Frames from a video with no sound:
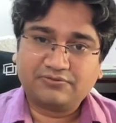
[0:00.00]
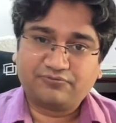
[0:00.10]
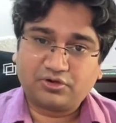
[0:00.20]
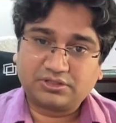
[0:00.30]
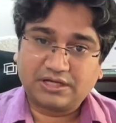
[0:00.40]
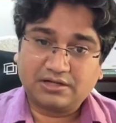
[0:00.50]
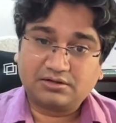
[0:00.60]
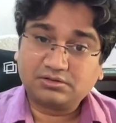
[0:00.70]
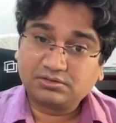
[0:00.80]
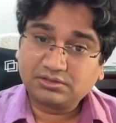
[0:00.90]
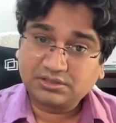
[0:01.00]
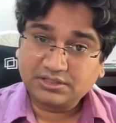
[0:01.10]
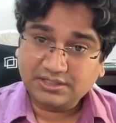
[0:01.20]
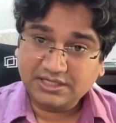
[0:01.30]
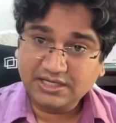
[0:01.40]
For the
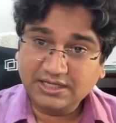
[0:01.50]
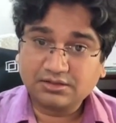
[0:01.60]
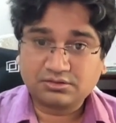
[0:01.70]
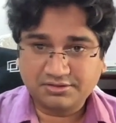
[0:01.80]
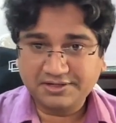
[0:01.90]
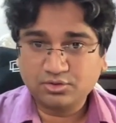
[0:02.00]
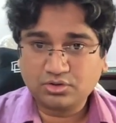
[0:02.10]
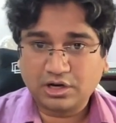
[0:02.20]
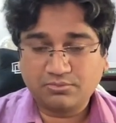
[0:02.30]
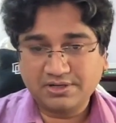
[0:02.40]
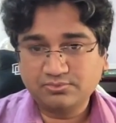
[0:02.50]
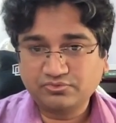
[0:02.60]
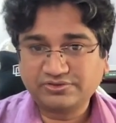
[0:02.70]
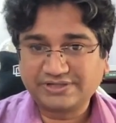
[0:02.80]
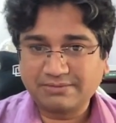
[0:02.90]
E 3 rook, how many
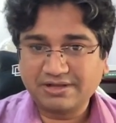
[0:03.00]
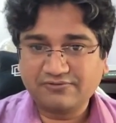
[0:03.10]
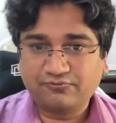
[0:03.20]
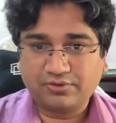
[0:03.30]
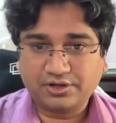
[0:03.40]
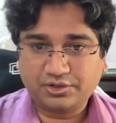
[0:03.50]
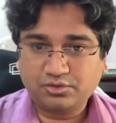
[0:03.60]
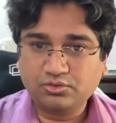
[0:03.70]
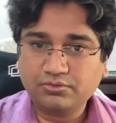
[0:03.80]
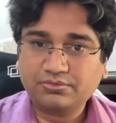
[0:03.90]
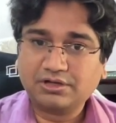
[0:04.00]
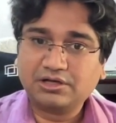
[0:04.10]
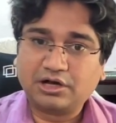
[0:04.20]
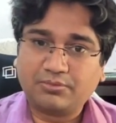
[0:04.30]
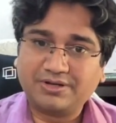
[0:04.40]
moves it can make? 1, 2,
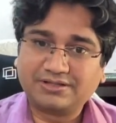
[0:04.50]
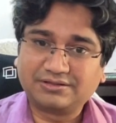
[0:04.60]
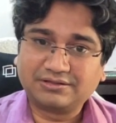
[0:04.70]
how many?